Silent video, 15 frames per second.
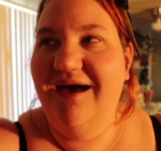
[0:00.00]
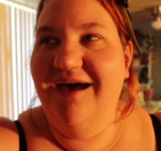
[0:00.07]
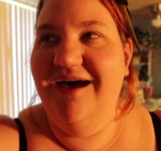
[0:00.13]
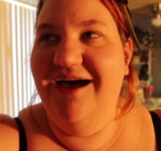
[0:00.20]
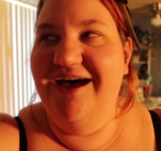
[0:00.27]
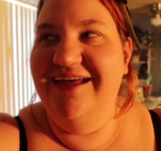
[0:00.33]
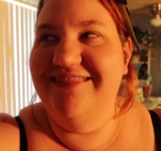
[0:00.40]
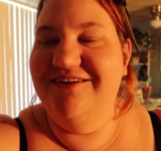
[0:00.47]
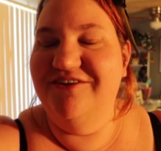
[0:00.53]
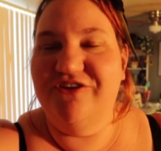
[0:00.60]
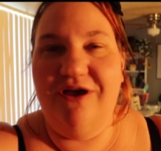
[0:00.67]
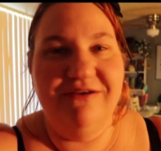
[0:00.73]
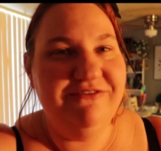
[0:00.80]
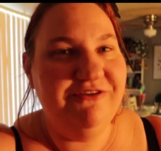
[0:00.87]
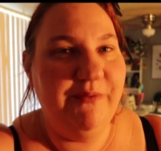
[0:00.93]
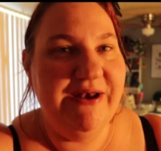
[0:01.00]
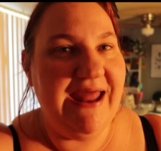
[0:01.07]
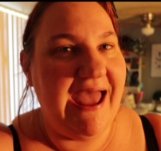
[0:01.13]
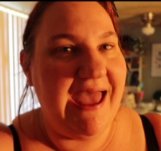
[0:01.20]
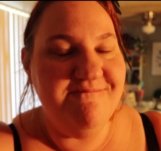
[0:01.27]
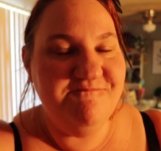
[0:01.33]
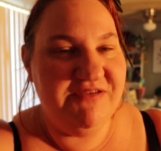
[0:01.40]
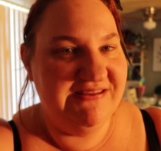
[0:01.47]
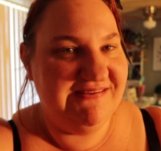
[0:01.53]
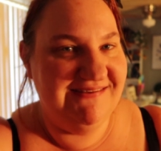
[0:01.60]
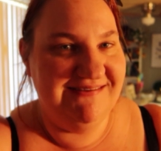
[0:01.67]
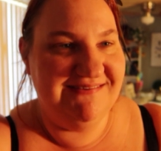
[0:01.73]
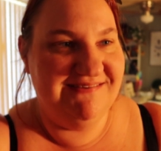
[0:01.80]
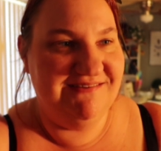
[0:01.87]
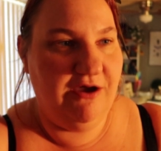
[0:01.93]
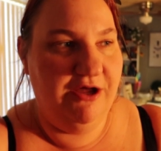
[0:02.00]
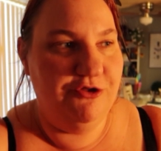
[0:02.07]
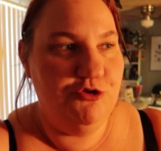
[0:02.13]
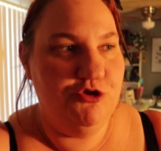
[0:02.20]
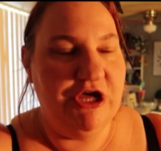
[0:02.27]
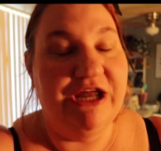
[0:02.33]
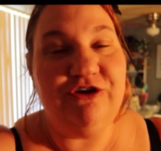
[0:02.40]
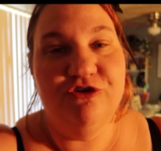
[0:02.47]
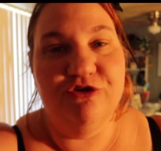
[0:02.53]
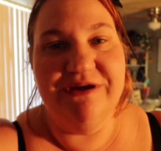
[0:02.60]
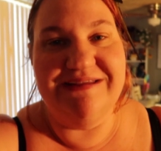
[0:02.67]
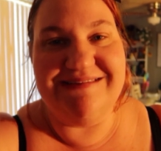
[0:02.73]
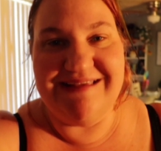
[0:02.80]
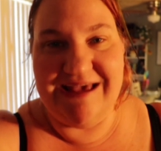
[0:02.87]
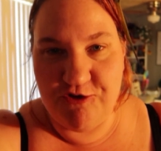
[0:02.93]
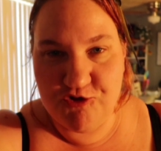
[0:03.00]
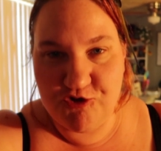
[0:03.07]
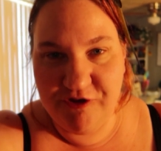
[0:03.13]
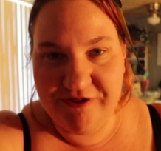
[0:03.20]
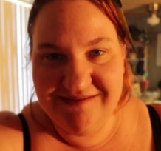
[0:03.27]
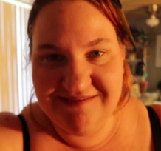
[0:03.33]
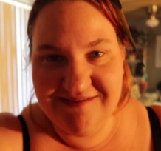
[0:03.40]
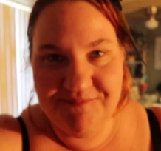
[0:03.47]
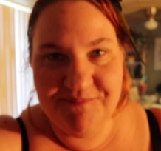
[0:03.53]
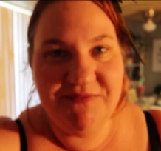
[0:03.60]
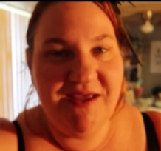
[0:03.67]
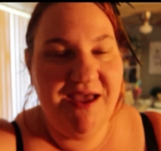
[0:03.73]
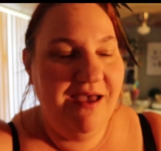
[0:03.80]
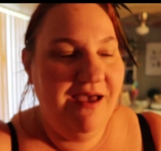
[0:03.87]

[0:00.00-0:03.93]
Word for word: uh, there's also an emphasis on gender essentialism